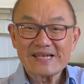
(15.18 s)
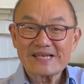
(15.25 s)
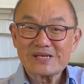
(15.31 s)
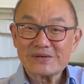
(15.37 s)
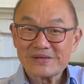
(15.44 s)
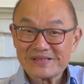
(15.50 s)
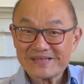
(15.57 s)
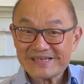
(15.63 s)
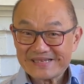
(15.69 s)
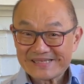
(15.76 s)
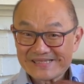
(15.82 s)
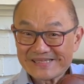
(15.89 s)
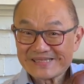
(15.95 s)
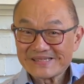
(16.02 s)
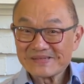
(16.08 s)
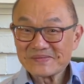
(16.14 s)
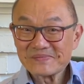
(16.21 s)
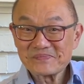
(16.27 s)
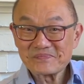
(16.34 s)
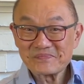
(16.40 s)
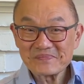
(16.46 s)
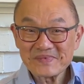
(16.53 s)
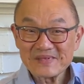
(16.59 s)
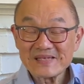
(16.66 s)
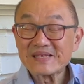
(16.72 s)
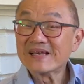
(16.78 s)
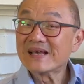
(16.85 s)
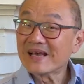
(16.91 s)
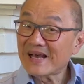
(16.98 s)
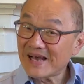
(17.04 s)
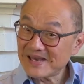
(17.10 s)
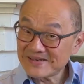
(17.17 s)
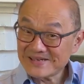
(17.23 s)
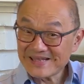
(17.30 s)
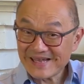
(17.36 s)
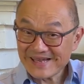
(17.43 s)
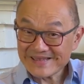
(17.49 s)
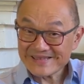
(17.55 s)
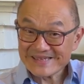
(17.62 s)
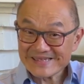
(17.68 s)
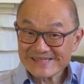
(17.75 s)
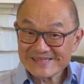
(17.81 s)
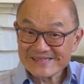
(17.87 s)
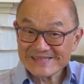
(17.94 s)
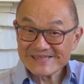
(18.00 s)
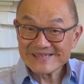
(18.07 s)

a look at this. How do you like this?